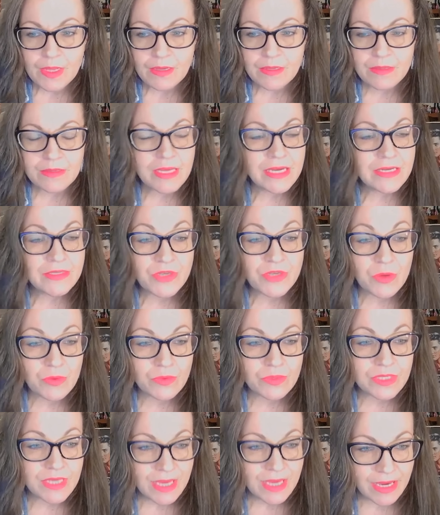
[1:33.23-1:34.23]
they don't
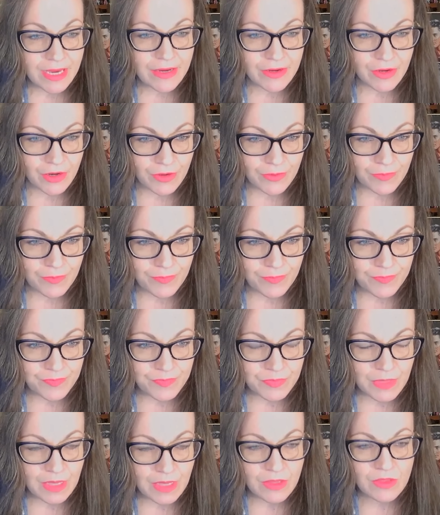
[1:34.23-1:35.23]
care.
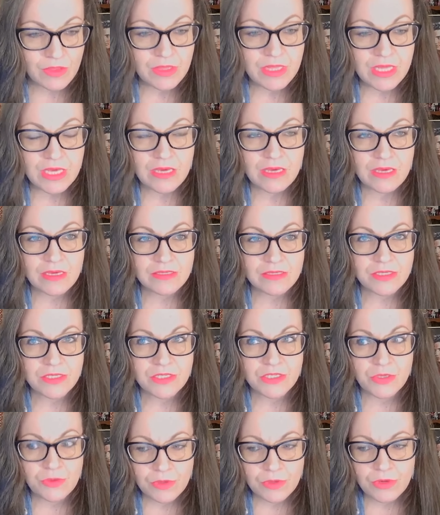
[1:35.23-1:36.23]
The
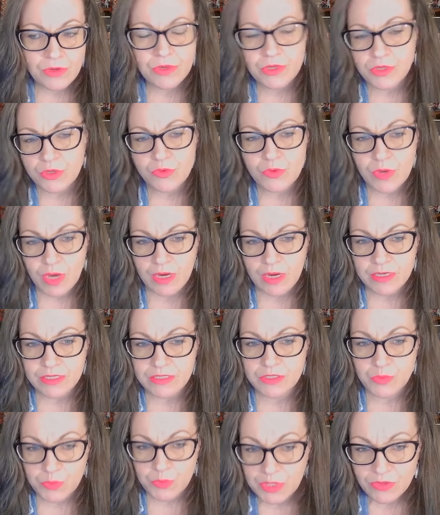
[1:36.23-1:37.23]
sooner you guys
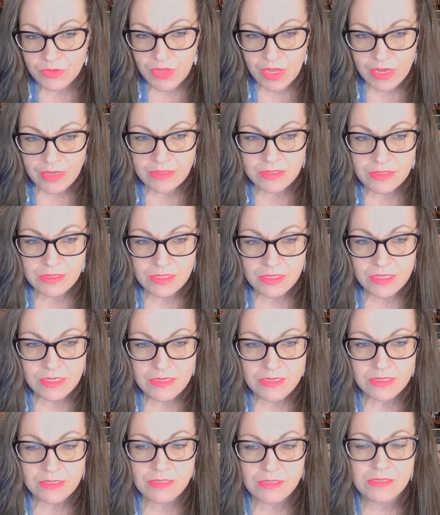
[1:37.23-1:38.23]
realize
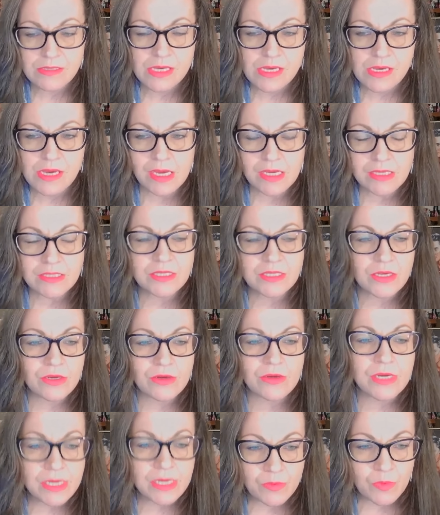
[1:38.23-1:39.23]
this, the easier
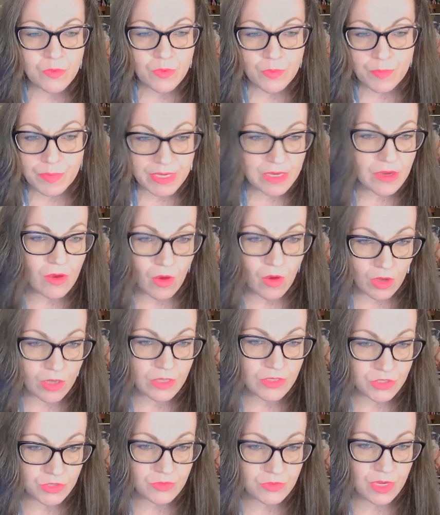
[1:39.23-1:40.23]
it will be
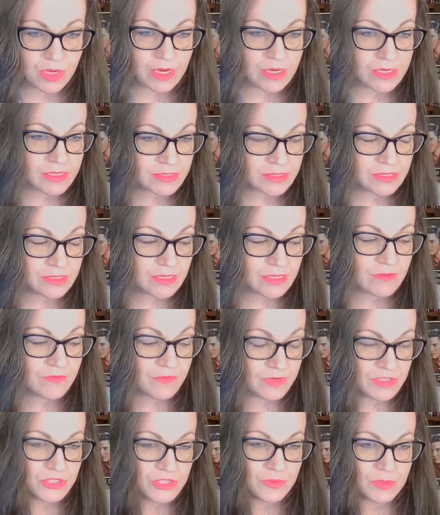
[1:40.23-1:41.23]
on you guys
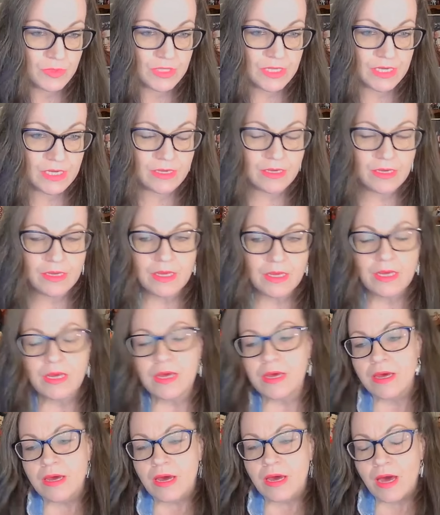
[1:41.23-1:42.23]
eventually.
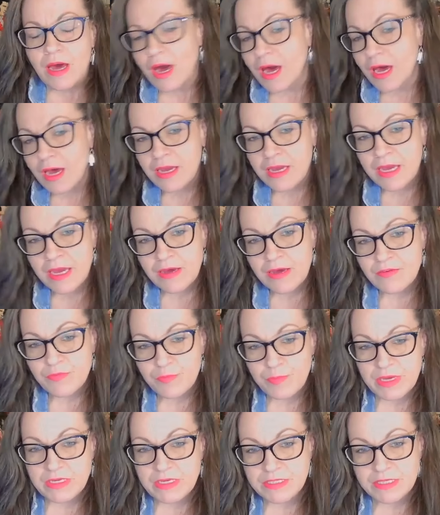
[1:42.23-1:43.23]
I have
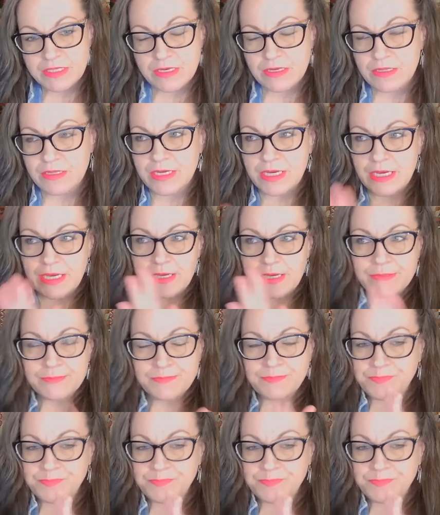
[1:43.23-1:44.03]
basically